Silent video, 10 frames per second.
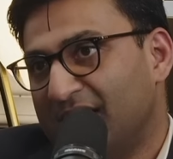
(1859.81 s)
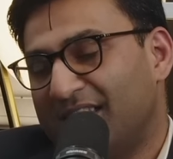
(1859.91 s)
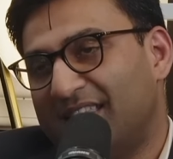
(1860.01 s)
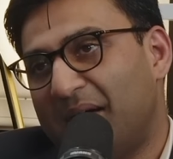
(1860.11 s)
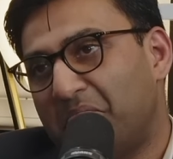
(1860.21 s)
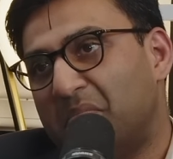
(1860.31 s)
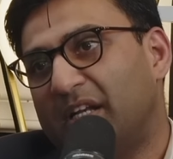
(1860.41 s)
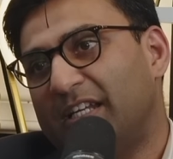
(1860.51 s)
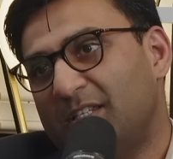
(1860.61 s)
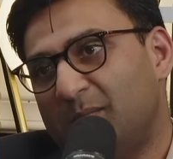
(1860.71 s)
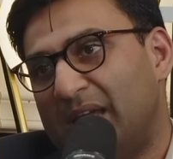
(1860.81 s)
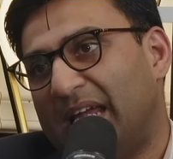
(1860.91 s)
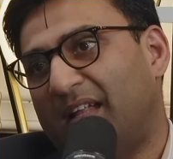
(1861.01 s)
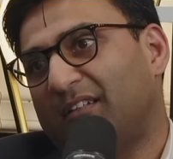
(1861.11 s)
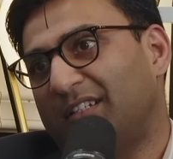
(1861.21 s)
that that money is being
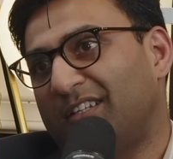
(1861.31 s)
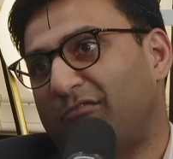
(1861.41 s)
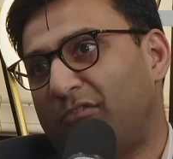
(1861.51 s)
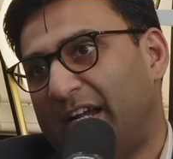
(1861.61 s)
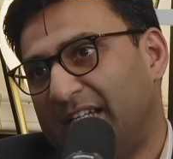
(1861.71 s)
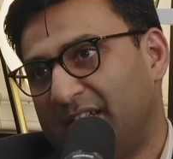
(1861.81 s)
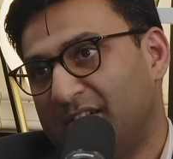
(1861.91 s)
held in the right